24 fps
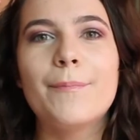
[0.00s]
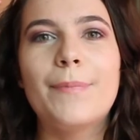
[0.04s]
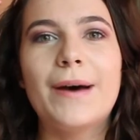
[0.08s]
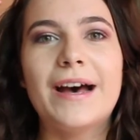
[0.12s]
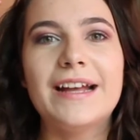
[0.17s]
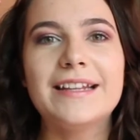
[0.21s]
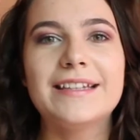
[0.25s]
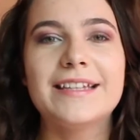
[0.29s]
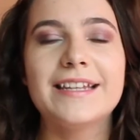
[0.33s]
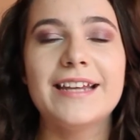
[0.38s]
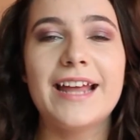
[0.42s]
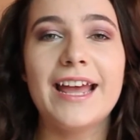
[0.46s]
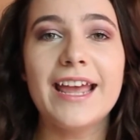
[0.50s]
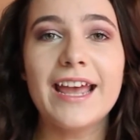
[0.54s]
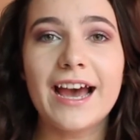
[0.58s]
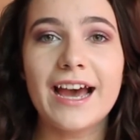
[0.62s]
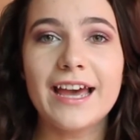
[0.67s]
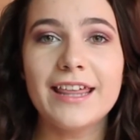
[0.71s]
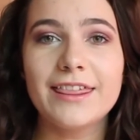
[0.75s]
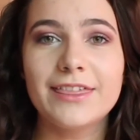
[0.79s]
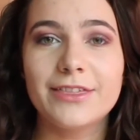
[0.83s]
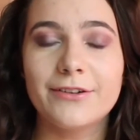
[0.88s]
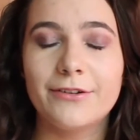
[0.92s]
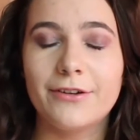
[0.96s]
but today
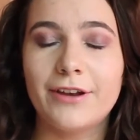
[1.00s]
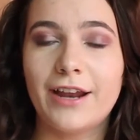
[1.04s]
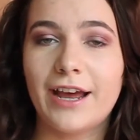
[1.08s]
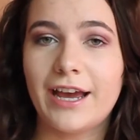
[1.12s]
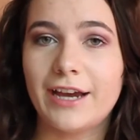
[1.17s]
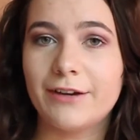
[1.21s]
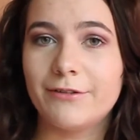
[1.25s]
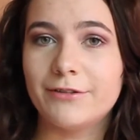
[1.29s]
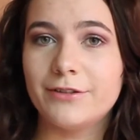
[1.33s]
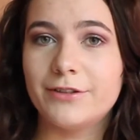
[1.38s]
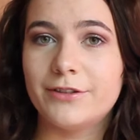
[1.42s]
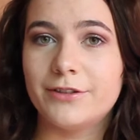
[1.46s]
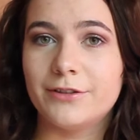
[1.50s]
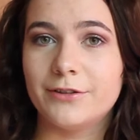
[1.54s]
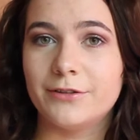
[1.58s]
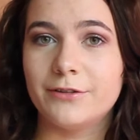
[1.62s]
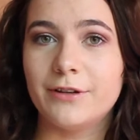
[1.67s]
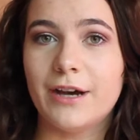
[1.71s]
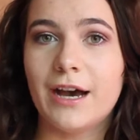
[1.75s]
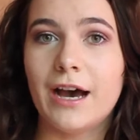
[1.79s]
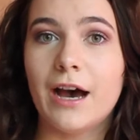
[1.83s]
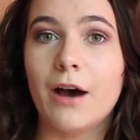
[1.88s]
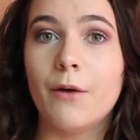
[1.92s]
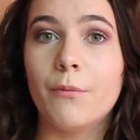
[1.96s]
I thought I would
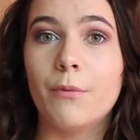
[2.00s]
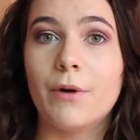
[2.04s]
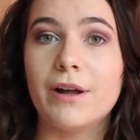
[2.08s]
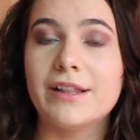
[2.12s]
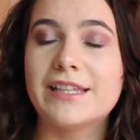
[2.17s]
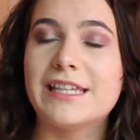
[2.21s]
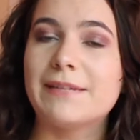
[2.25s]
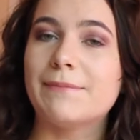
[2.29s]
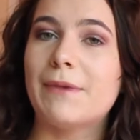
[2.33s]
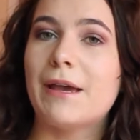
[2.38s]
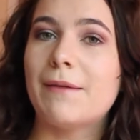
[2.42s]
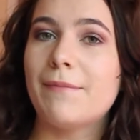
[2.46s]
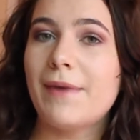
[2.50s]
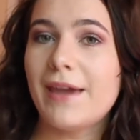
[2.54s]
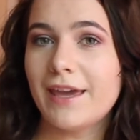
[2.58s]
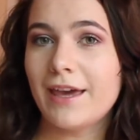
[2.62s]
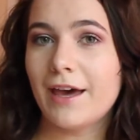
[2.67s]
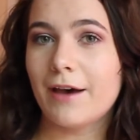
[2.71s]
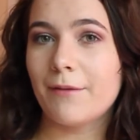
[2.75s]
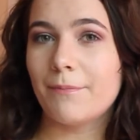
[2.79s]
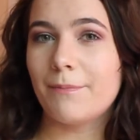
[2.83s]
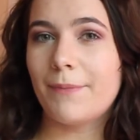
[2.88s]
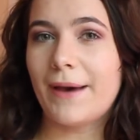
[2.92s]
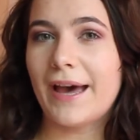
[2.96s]
do a what's in my
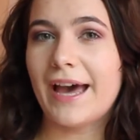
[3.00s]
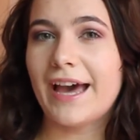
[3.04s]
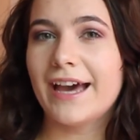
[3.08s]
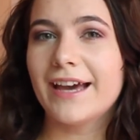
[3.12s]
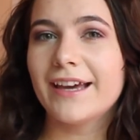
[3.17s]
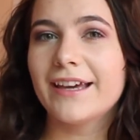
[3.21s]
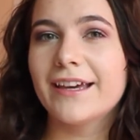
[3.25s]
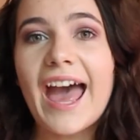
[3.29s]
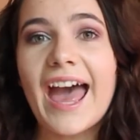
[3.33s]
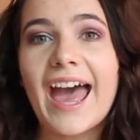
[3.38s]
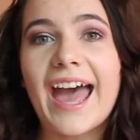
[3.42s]
makeup bag.